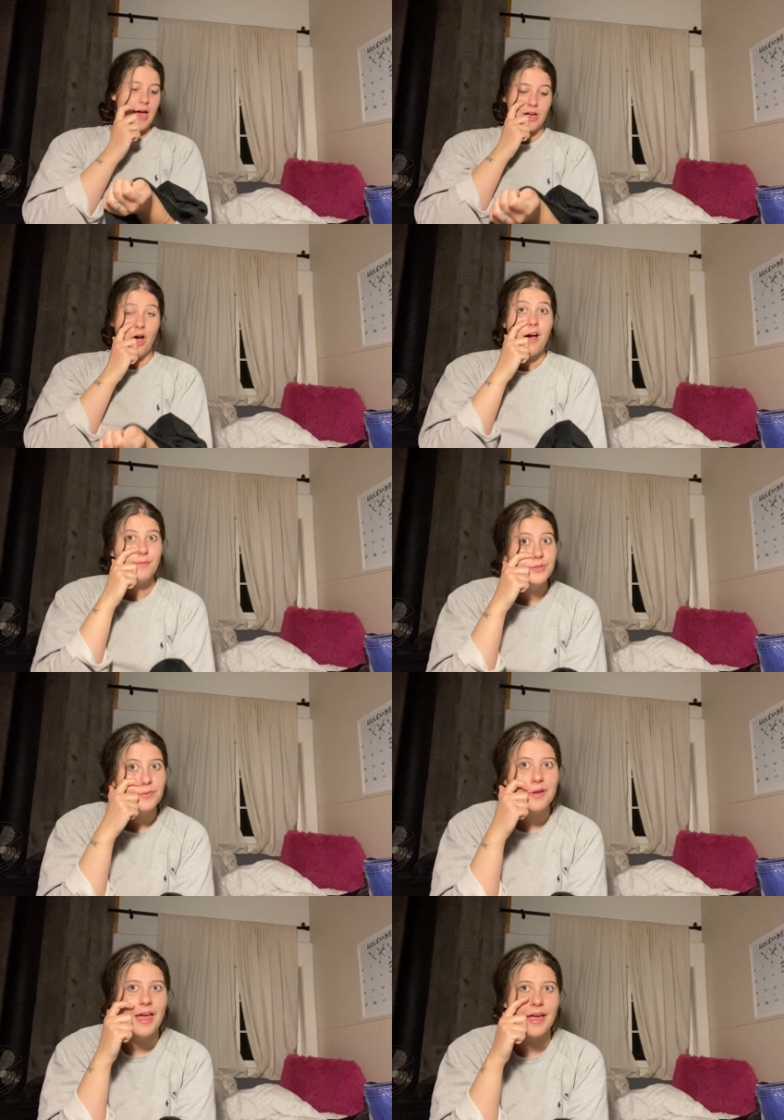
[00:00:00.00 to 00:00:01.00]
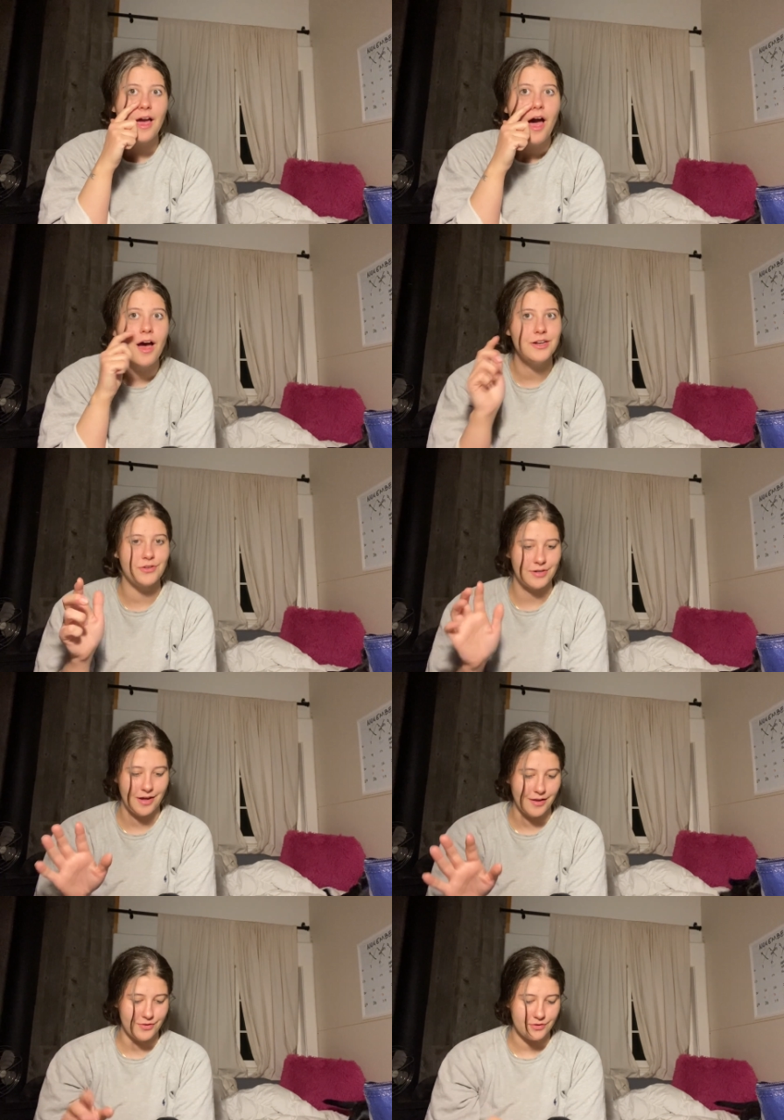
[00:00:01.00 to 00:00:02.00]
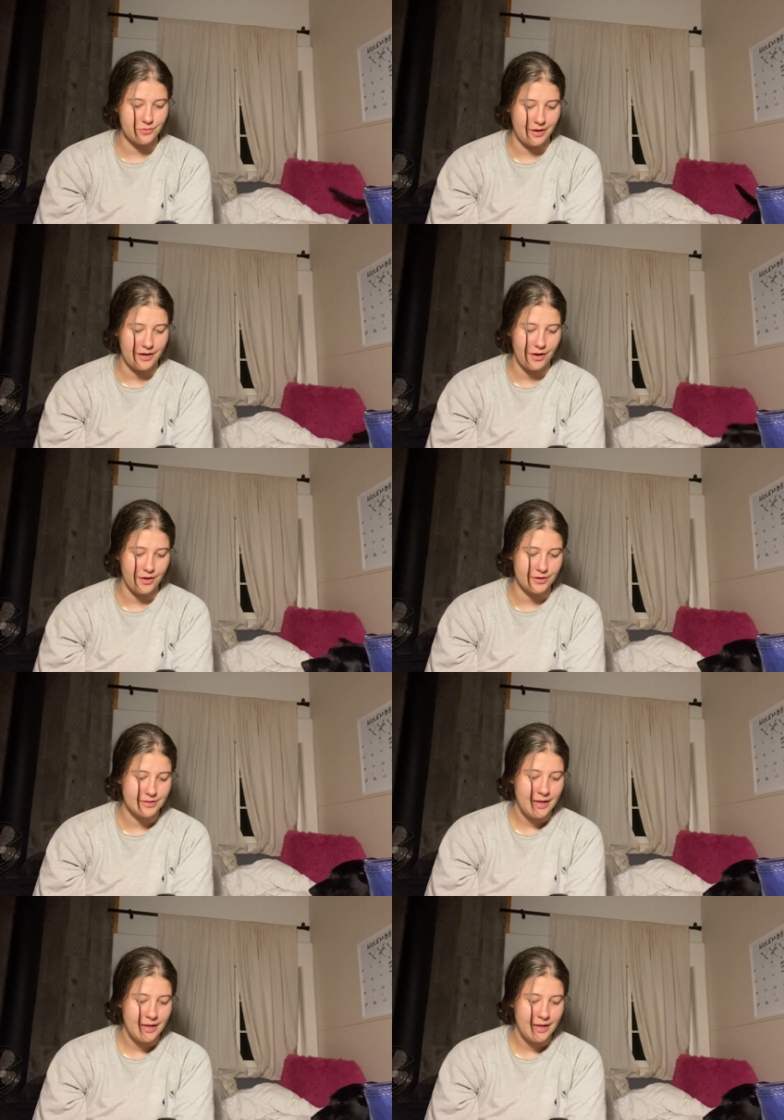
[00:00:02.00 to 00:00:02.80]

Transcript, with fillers: Comps were like $100, $120.